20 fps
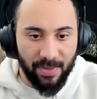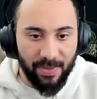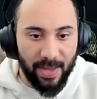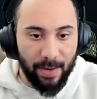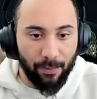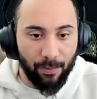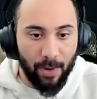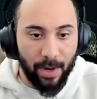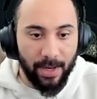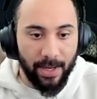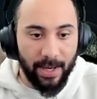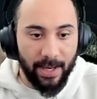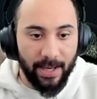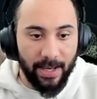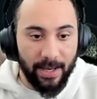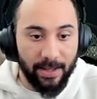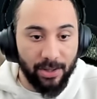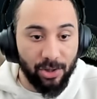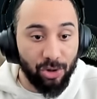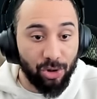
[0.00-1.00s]
they run in
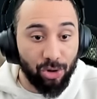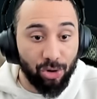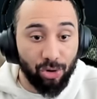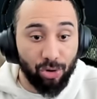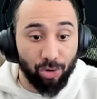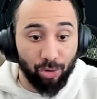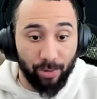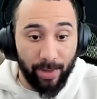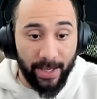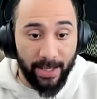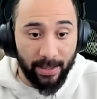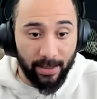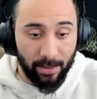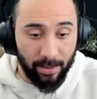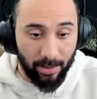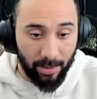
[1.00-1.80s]
a straight